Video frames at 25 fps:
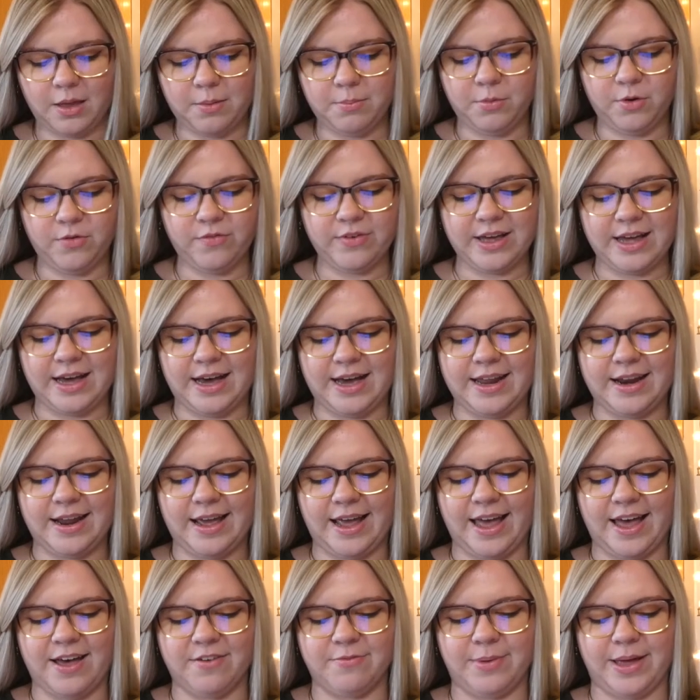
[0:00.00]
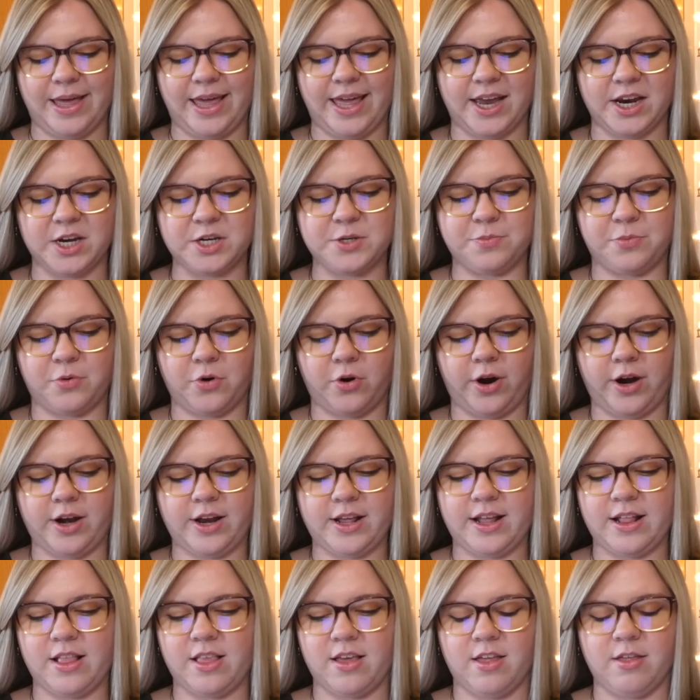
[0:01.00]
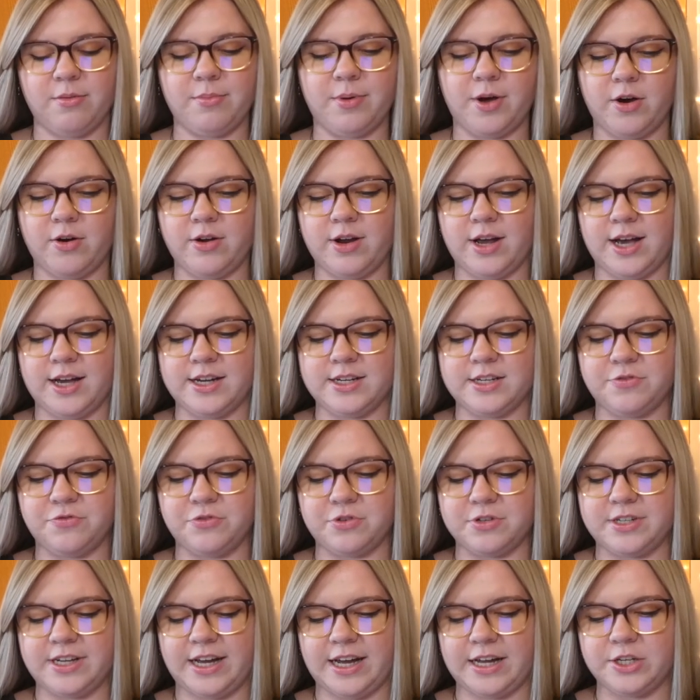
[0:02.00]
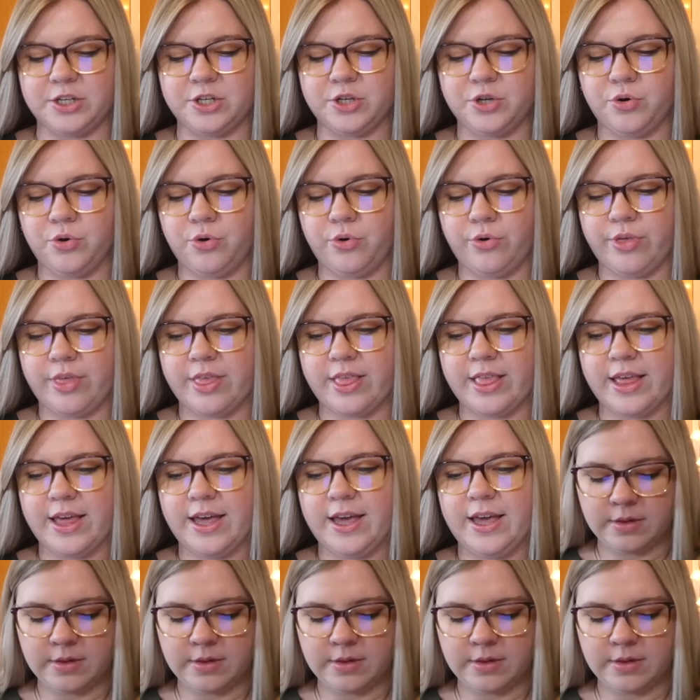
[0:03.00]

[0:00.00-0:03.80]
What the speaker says: Moving on, I have my inked board. It's all about different tattoos.